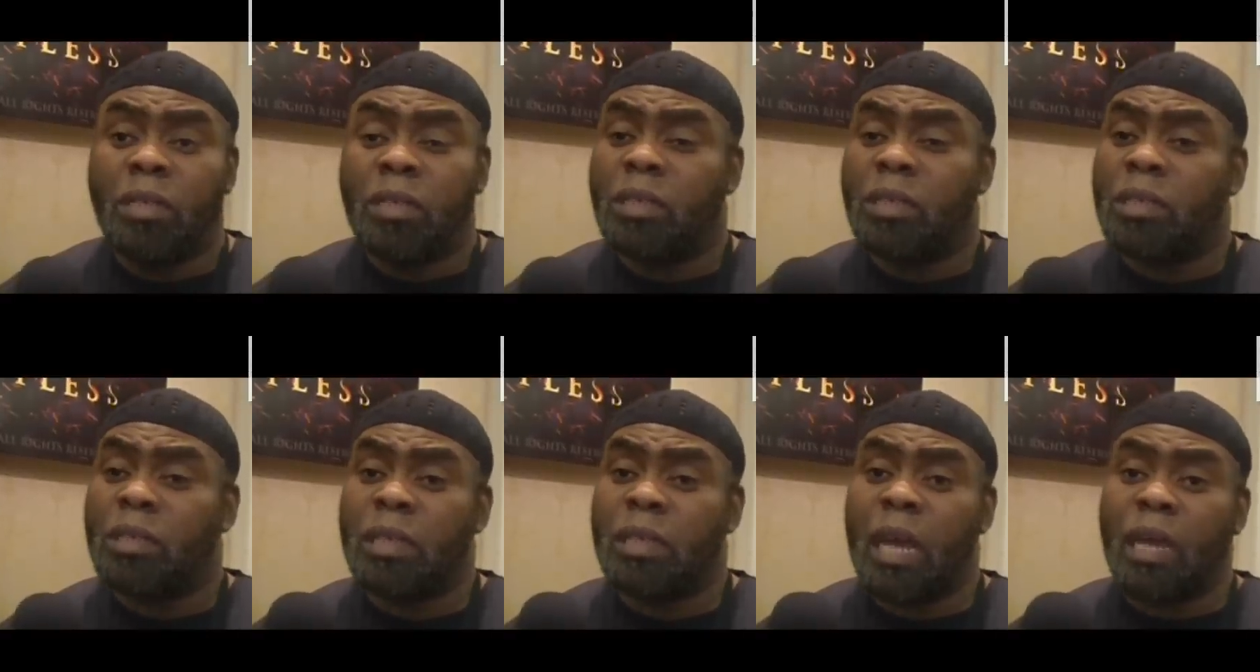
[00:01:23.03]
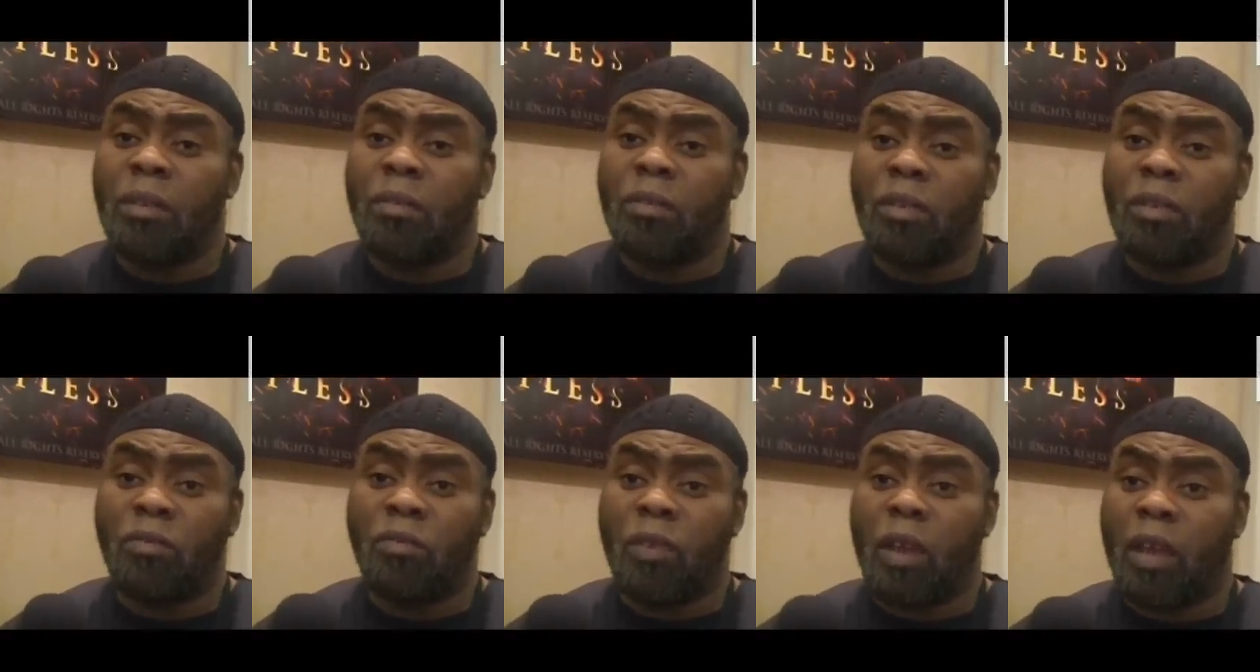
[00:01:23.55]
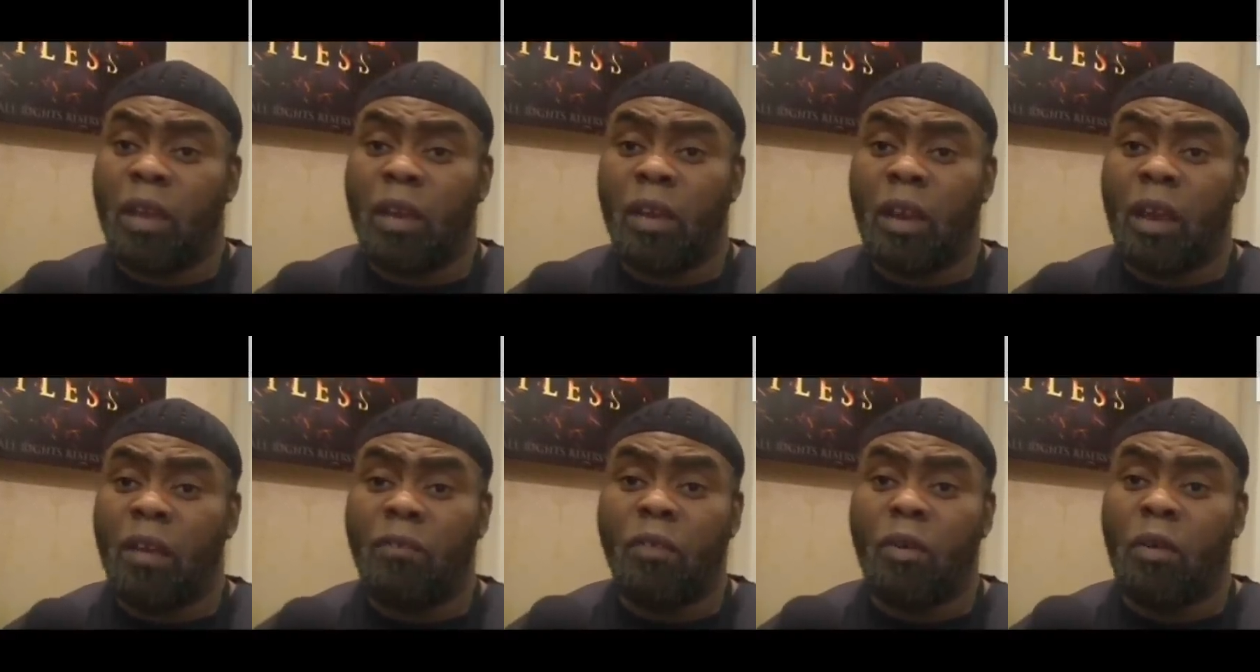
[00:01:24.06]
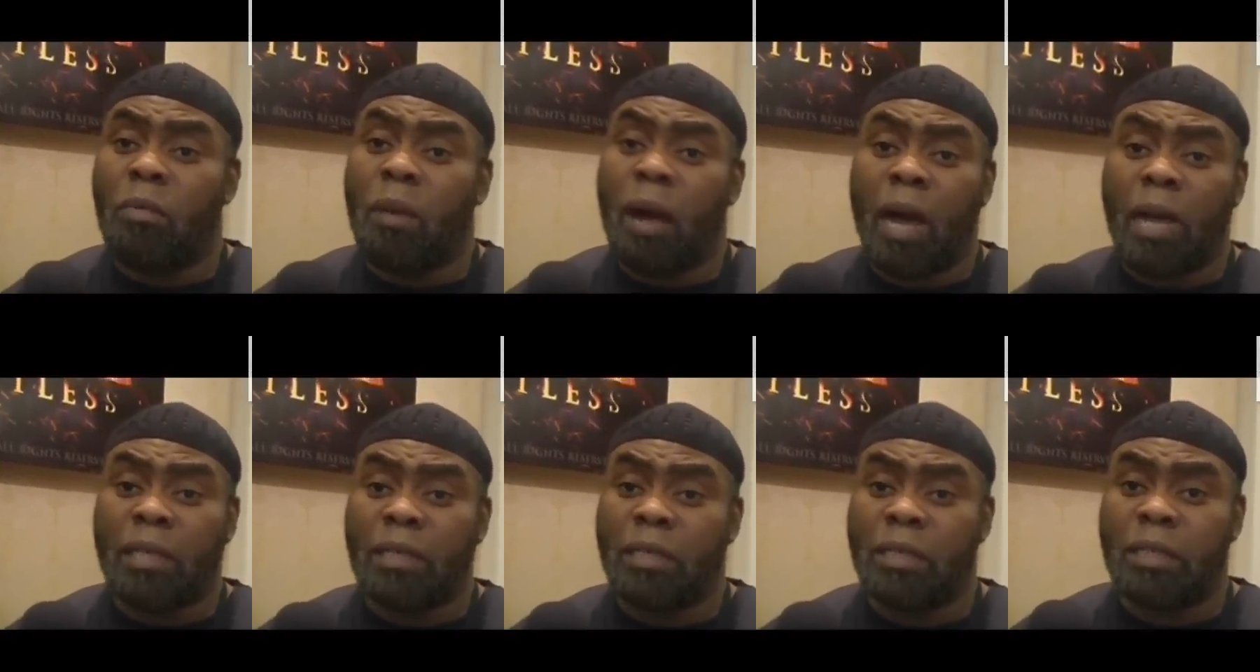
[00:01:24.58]
This is not the regular level of
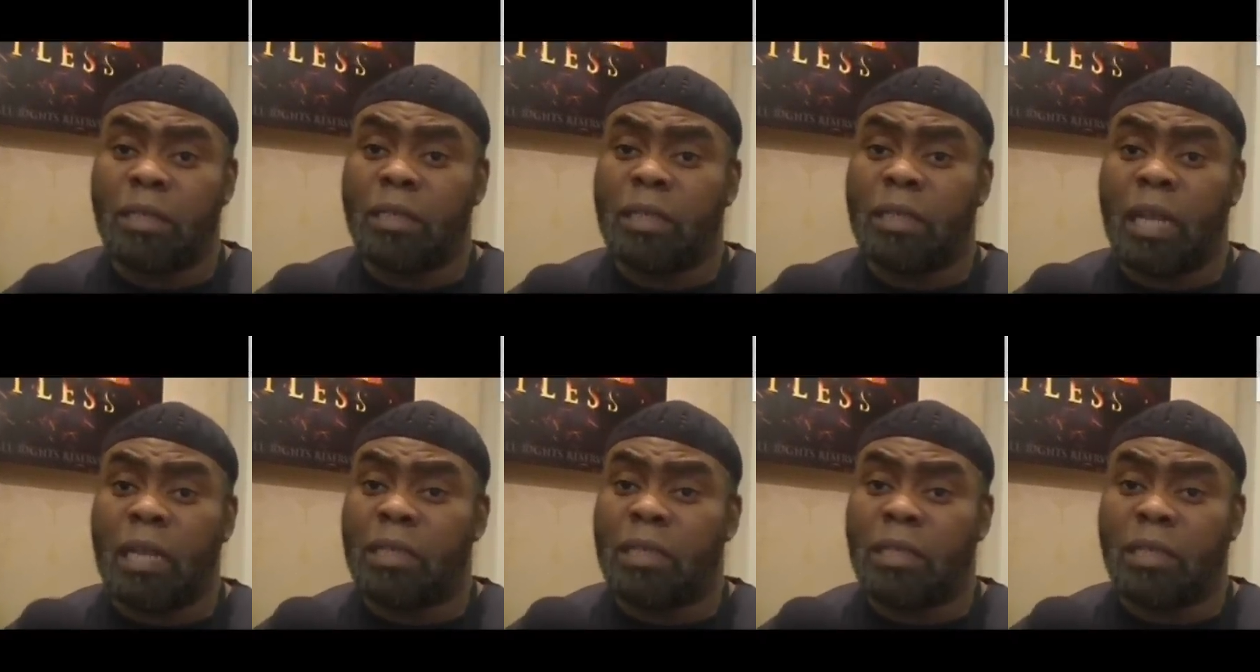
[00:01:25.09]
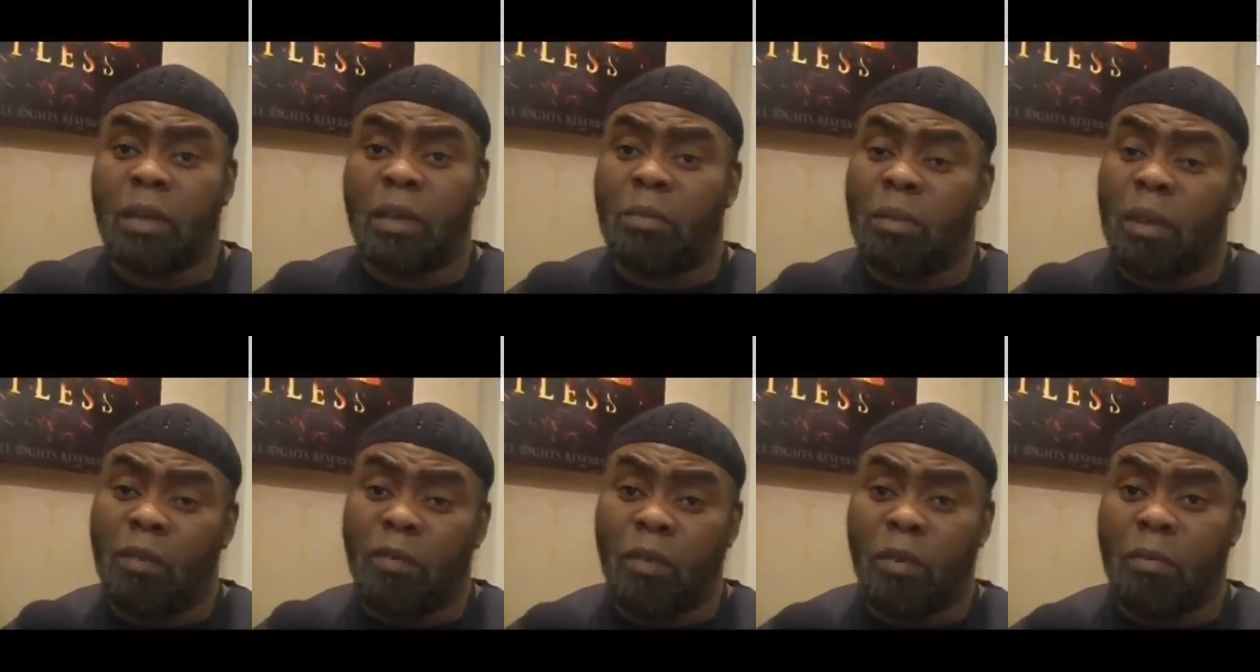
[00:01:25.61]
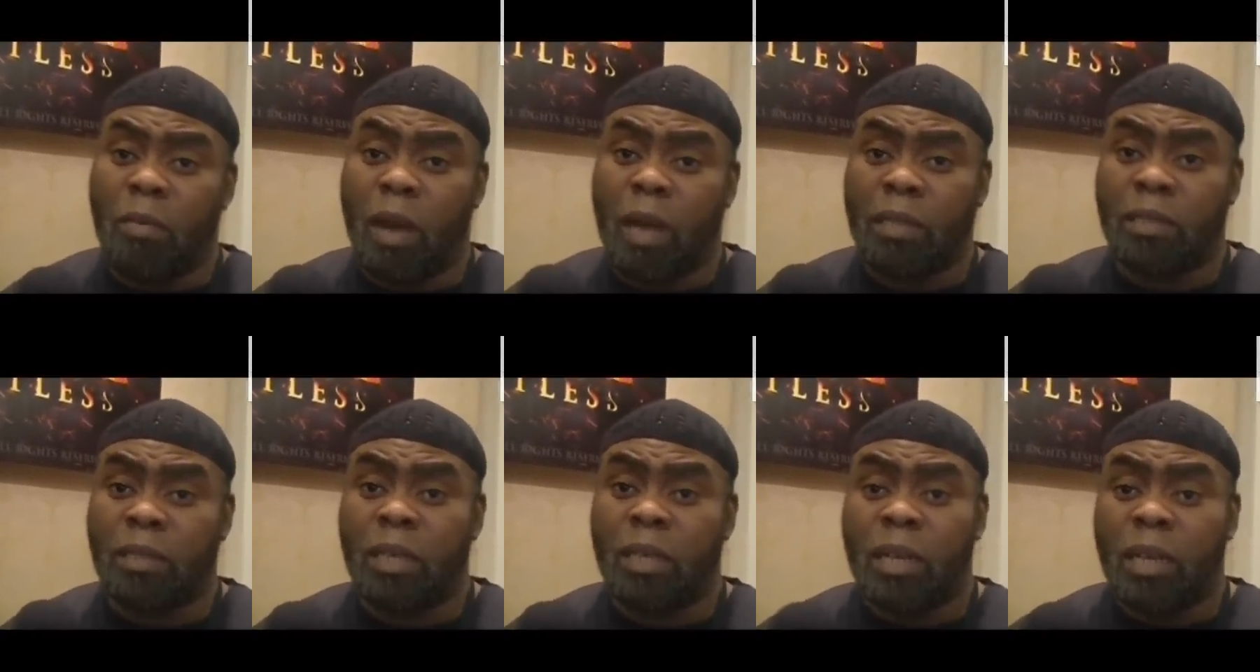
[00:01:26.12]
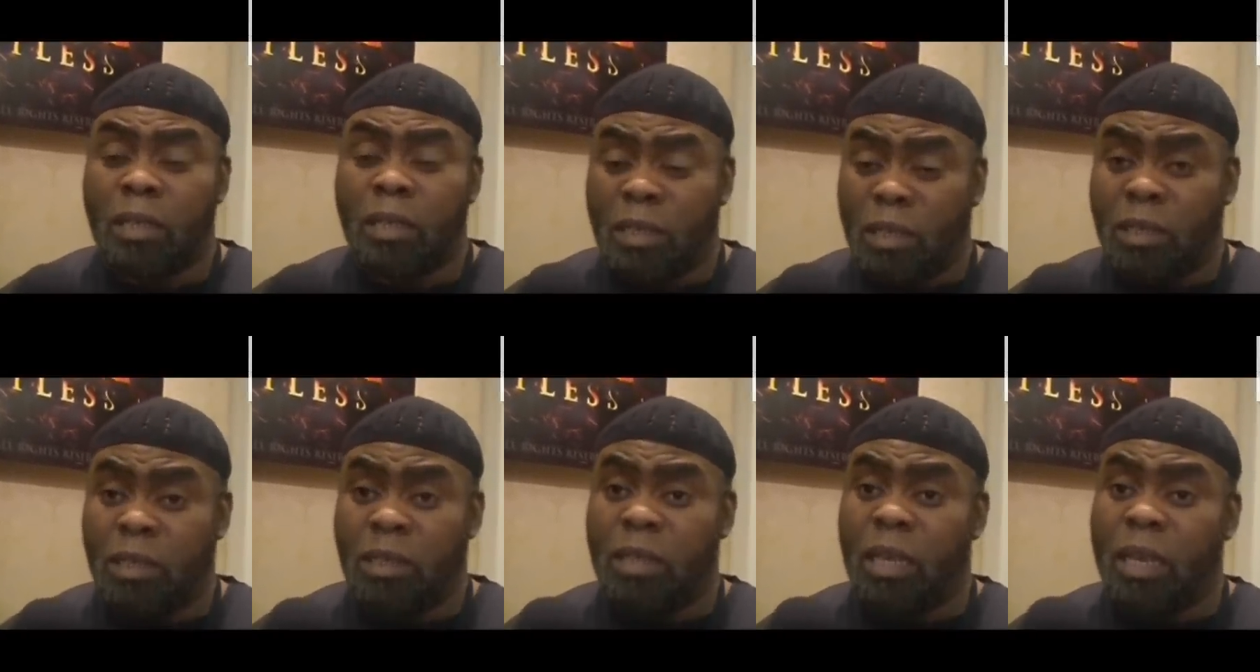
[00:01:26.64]
boxing. This is not the sub-level of boxing.
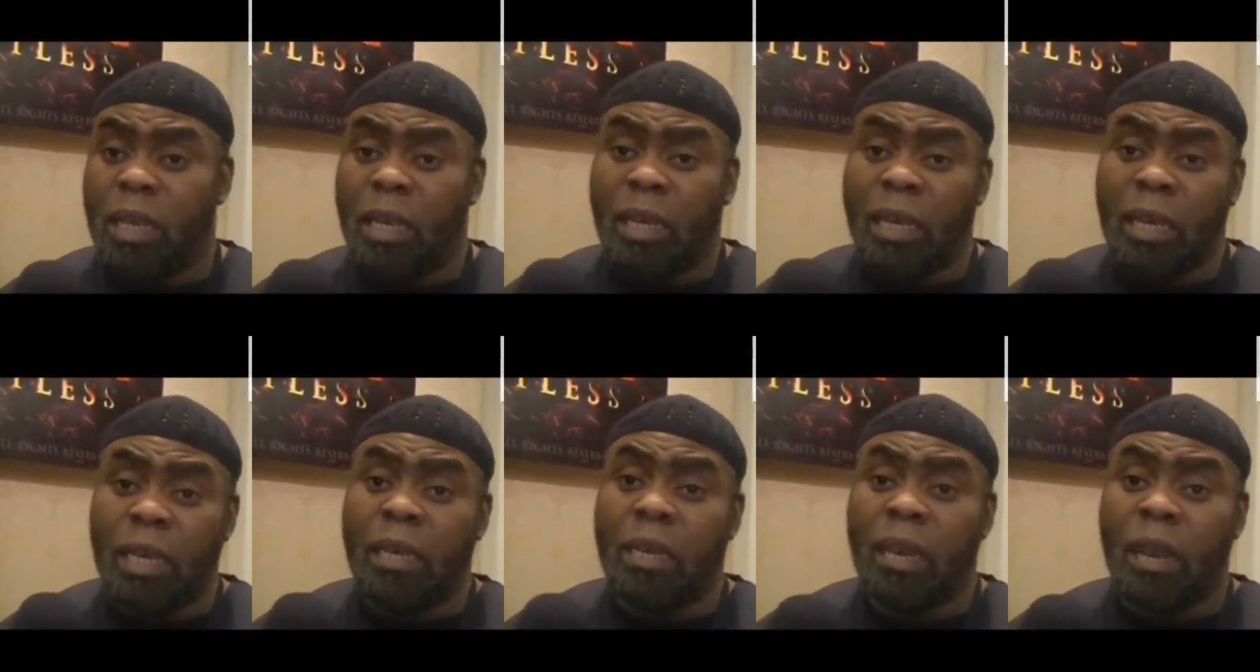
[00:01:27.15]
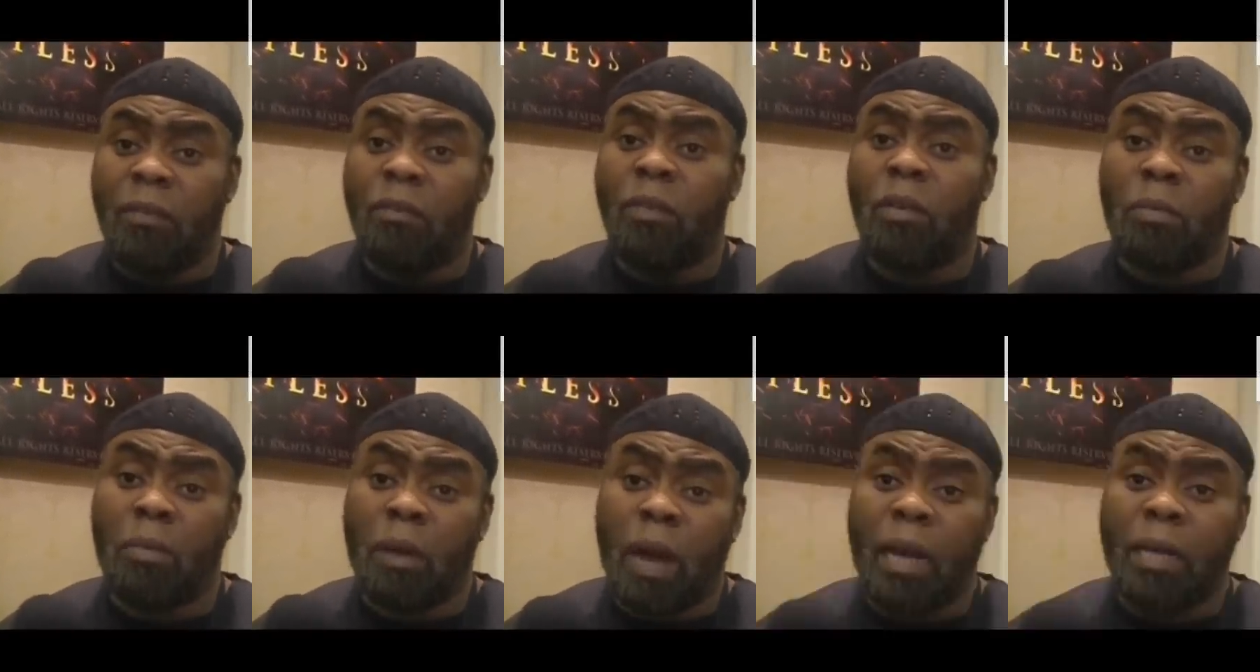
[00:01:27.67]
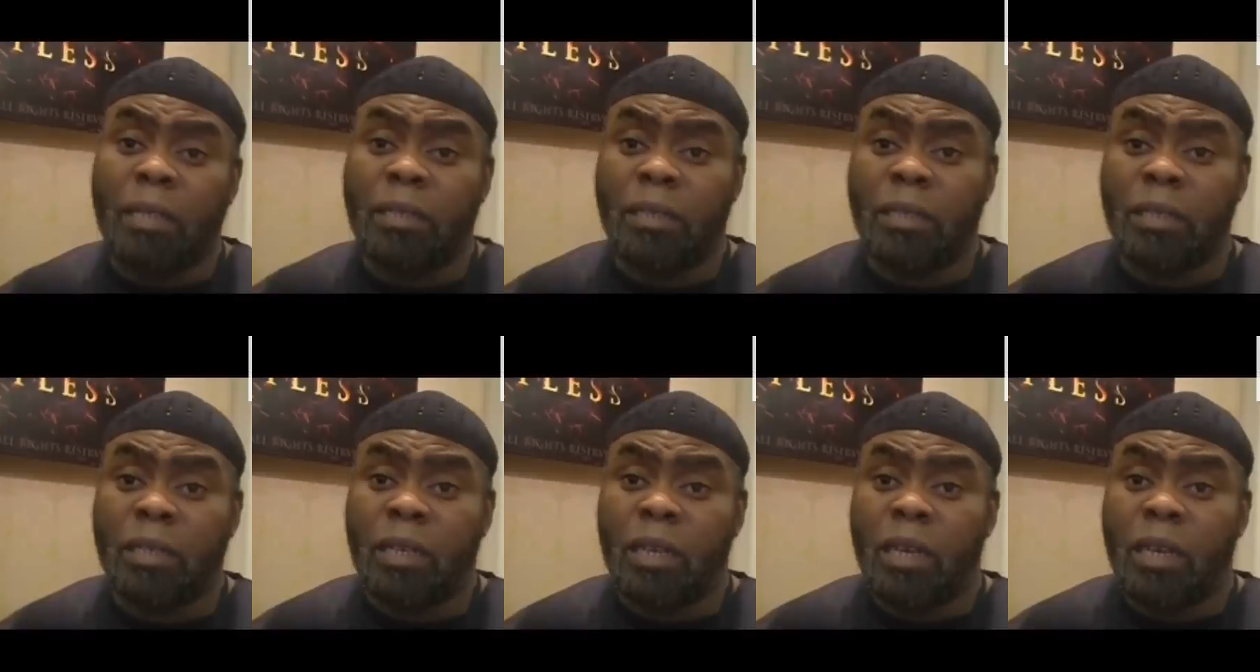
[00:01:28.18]
This is the elite level of boxing.